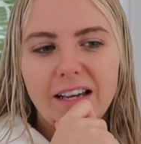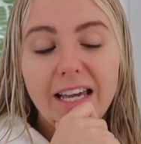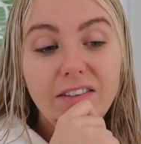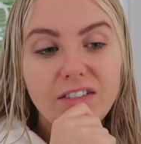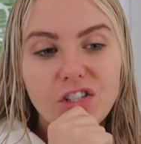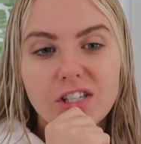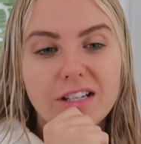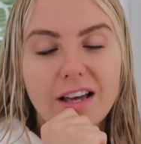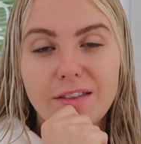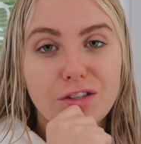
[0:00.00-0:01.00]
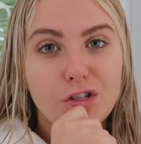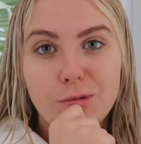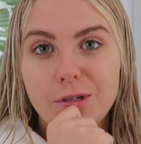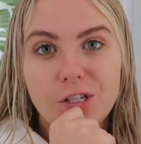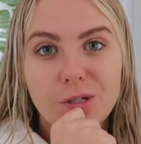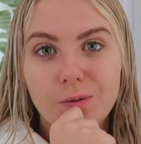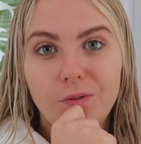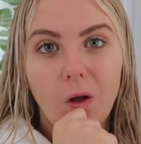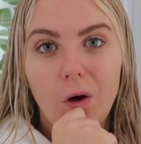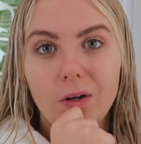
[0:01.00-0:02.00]
even just like the super chilled
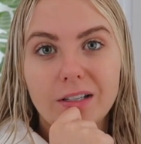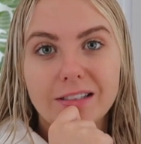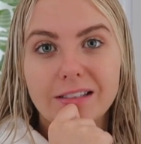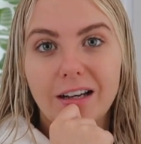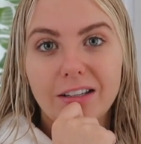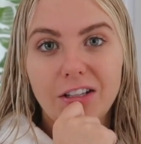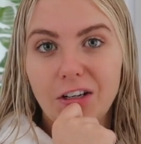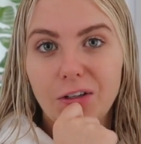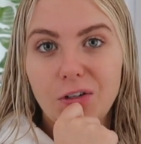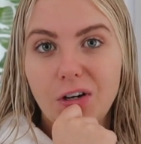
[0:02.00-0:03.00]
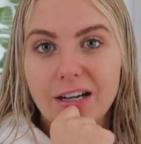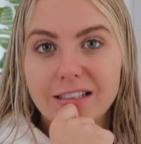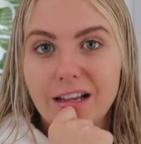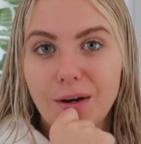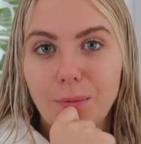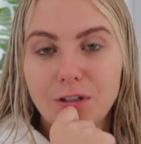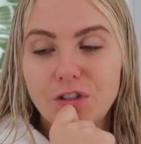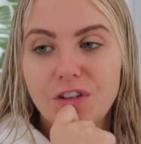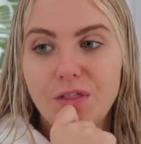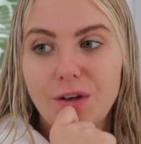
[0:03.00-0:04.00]
vlogs, like, you know, you guys like
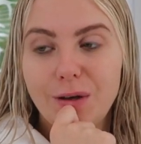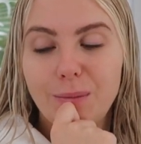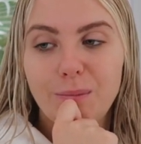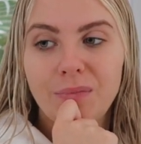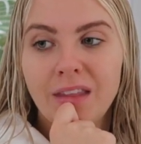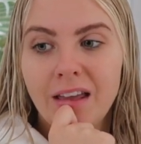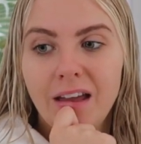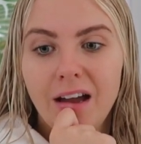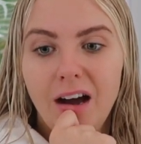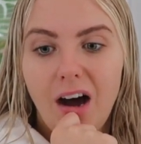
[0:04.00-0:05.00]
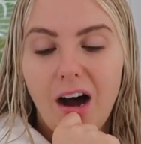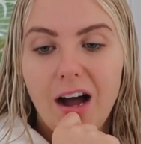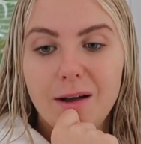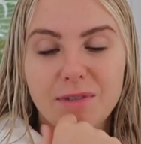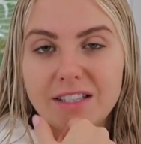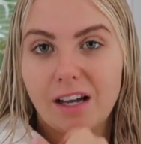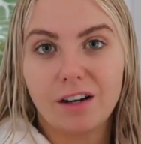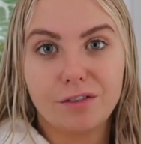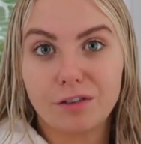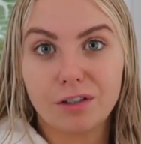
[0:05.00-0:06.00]
watching them. I am a
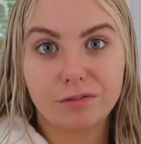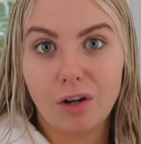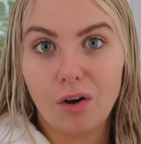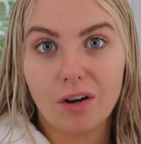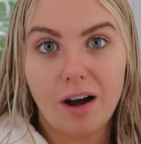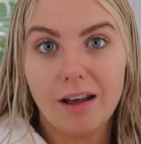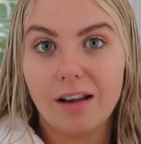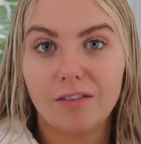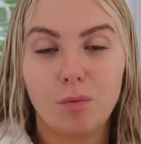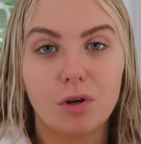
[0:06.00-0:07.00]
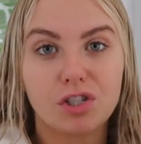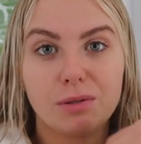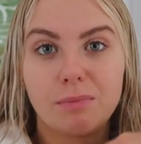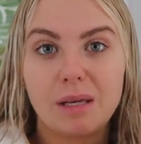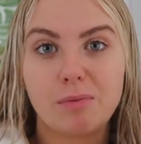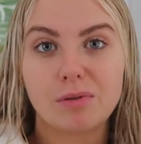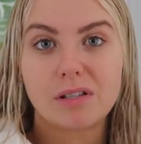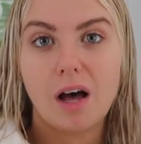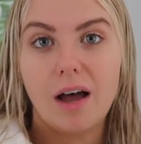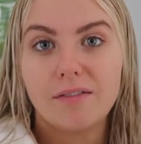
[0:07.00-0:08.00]
sucker for a vlog. I love watching people's
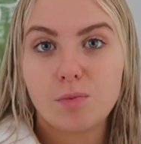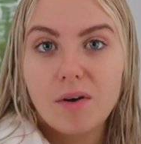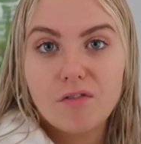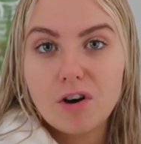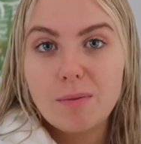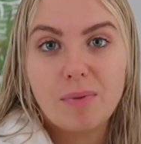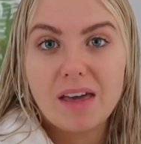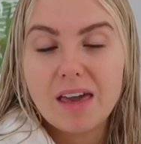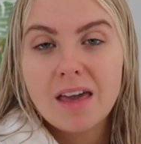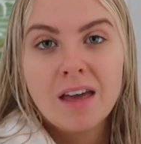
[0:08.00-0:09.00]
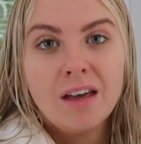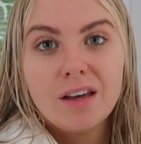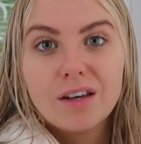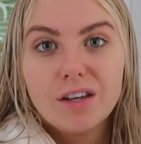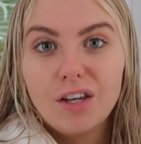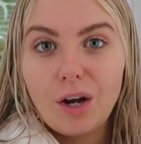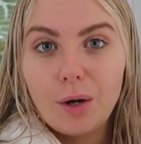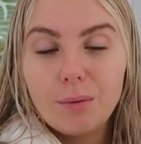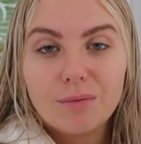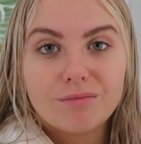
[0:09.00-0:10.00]
lives, whether it be, you
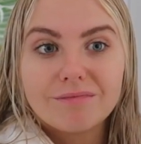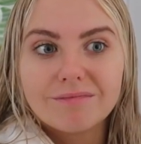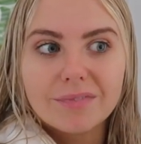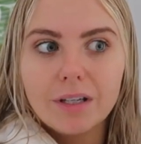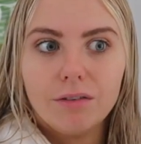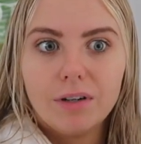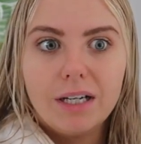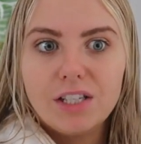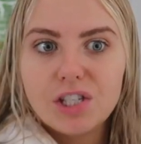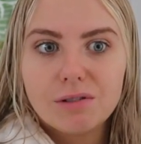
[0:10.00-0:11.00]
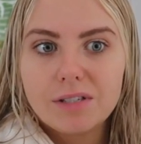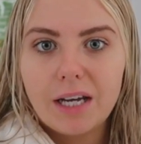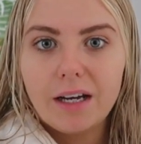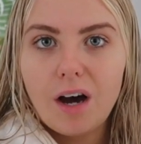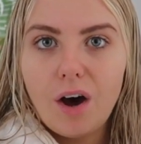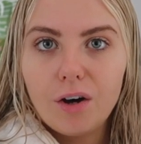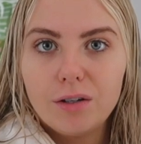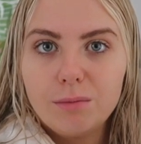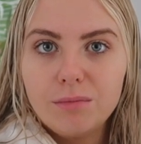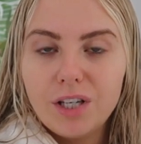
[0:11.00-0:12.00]
know, a really chilled day at home.